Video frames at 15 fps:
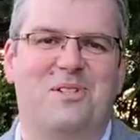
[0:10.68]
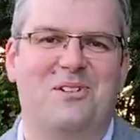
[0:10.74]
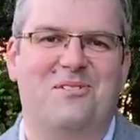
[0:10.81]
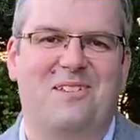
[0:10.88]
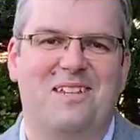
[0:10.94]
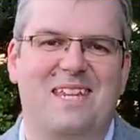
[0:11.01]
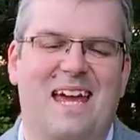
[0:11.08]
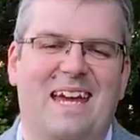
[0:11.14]
to
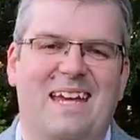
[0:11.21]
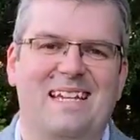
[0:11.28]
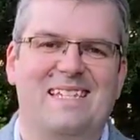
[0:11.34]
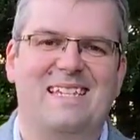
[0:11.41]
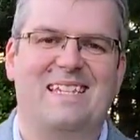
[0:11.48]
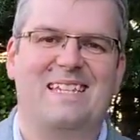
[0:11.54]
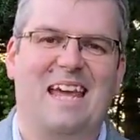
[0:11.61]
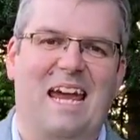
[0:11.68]

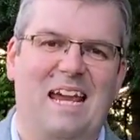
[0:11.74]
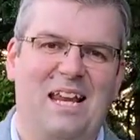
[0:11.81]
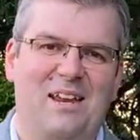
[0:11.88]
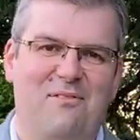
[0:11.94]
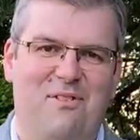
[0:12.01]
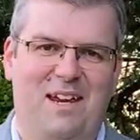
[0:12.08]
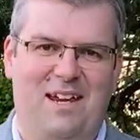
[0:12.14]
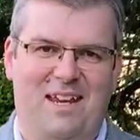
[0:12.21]
today's
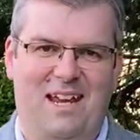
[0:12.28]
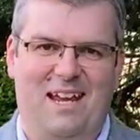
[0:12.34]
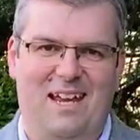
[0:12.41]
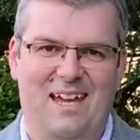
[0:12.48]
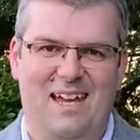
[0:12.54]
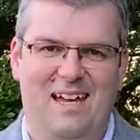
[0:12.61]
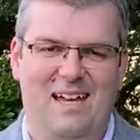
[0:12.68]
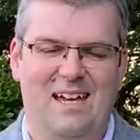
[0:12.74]
daily
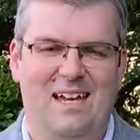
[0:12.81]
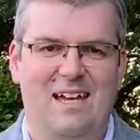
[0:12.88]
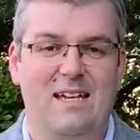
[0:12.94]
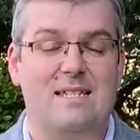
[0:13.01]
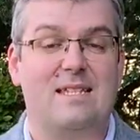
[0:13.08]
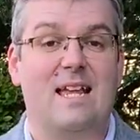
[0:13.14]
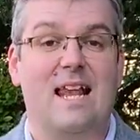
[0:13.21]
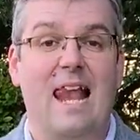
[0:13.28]
reading.
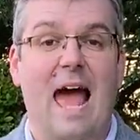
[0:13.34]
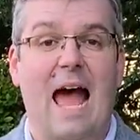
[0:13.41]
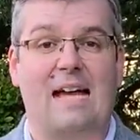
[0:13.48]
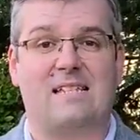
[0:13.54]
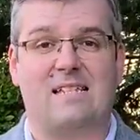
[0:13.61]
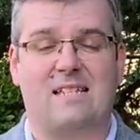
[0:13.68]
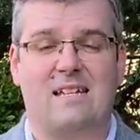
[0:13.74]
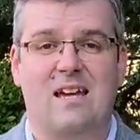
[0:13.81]
It's the
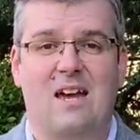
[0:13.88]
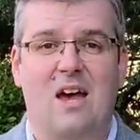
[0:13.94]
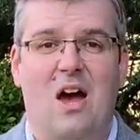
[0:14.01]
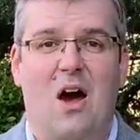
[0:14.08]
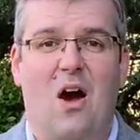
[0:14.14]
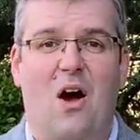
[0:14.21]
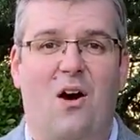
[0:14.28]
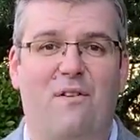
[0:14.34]
last
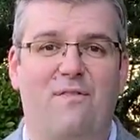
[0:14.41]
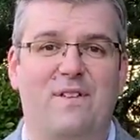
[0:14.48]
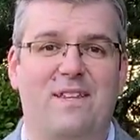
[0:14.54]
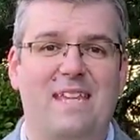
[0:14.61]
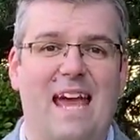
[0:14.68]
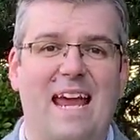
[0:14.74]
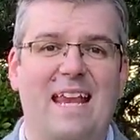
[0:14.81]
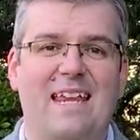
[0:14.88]
of the
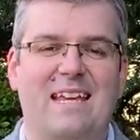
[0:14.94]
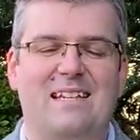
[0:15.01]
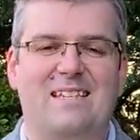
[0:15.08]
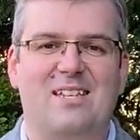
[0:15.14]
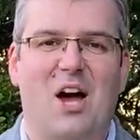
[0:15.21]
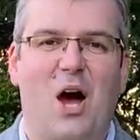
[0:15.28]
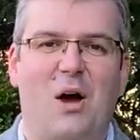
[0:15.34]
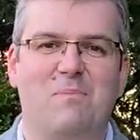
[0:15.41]
daily
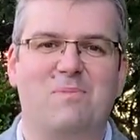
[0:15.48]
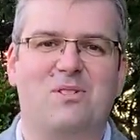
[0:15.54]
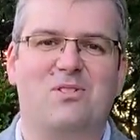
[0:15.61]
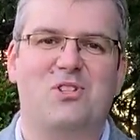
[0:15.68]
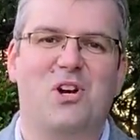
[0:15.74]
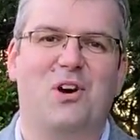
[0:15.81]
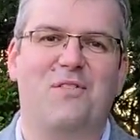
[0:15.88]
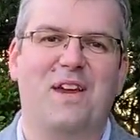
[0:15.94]
Psalms
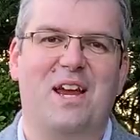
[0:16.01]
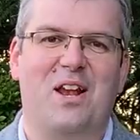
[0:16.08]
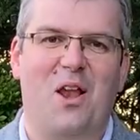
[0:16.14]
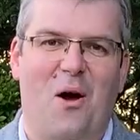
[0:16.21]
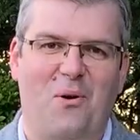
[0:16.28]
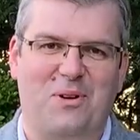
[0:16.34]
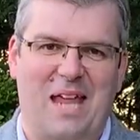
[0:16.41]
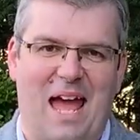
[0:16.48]
during
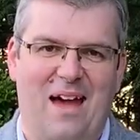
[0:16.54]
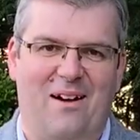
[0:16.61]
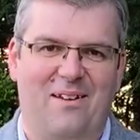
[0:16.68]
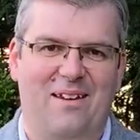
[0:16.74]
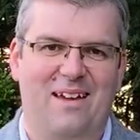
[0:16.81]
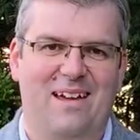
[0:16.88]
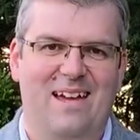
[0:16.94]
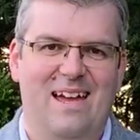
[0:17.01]

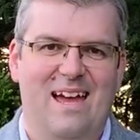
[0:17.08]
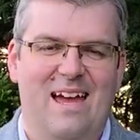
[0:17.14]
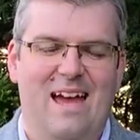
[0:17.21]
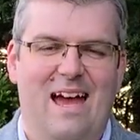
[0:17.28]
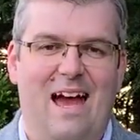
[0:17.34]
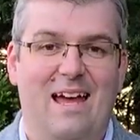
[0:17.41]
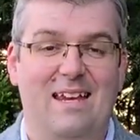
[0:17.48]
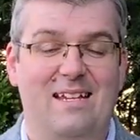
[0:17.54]
lockdown,
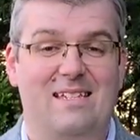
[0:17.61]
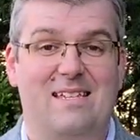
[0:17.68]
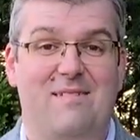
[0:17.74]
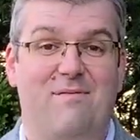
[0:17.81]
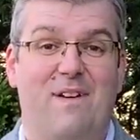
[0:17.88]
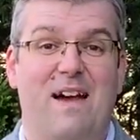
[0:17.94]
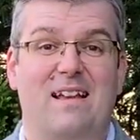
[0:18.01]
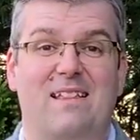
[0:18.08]
and it's
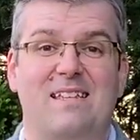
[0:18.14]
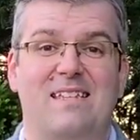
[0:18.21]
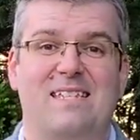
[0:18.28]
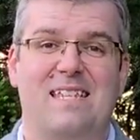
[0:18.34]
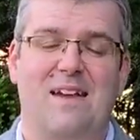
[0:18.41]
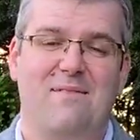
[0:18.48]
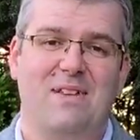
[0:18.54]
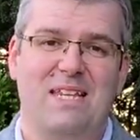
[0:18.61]
in fact the
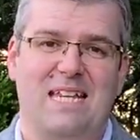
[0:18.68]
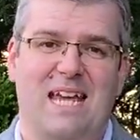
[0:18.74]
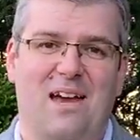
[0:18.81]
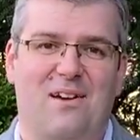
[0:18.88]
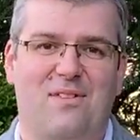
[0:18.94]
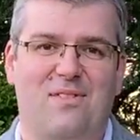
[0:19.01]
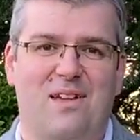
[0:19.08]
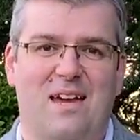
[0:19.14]

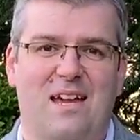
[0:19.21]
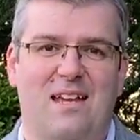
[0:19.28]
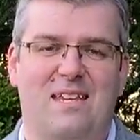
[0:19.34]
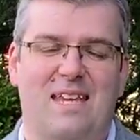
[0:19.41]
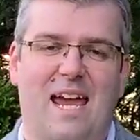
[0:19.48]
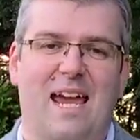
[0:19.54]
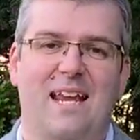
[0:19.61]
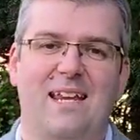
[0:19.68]
70th
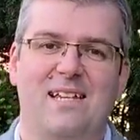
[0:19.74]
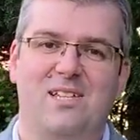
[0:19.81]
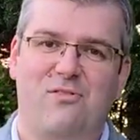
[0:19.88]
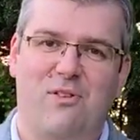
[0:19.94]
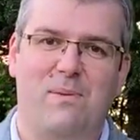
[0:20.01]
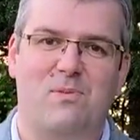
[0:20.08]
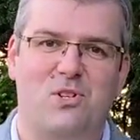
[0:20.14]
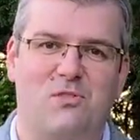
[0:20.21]
daily
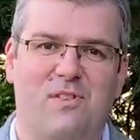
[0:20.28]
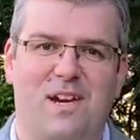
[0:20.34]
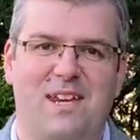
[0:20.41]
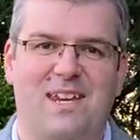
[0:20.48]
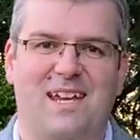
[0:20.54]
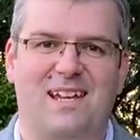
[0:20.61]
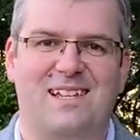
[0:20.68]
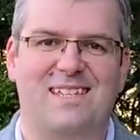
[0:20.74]
scripture
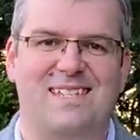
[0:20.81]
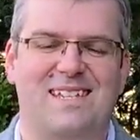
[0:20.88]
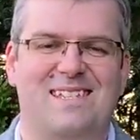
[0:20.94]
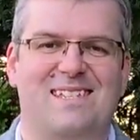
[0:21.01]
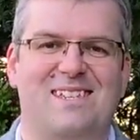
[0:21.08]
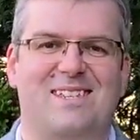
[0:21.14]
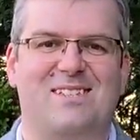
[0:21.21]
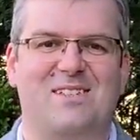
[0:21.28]
reading
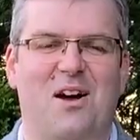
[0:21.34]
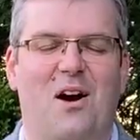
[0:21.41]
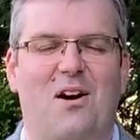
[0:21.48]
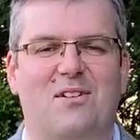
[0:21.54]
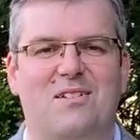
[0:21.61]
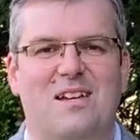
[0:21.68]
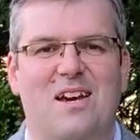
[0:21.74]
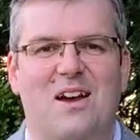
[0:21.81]
since the
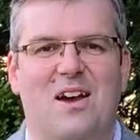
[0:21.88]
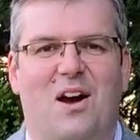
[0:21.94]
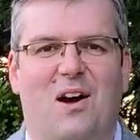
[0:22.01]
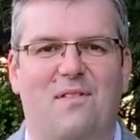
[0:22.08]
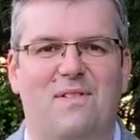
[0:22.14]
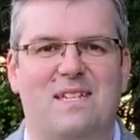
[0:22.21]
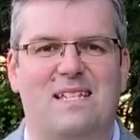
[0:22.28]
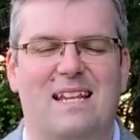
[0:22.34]
start
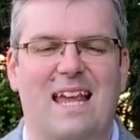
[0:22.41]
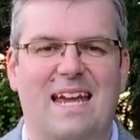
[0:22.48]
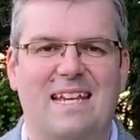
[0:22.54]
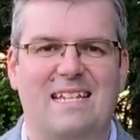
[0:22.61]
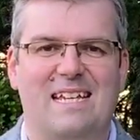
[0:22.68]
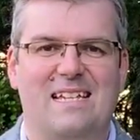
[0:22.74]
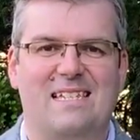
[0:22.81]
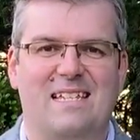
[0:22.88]
of this
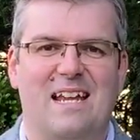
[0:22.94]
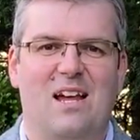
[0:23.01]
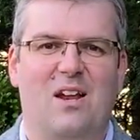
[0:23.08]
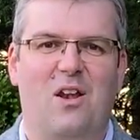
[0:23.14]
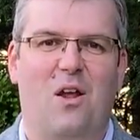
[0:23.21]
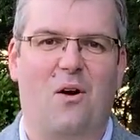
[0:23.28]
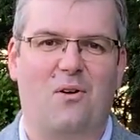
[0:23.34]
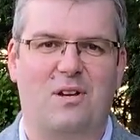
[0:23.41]
latest
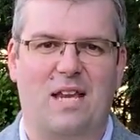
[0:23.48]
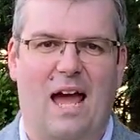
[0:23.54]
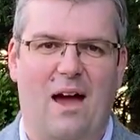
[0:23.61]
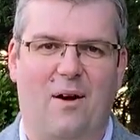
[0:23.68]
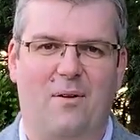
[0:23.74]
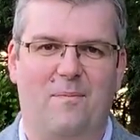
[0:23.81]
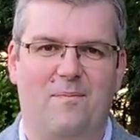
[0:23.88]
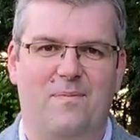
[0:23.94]

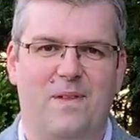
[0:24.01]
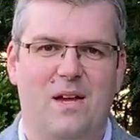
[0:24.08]
lockdown,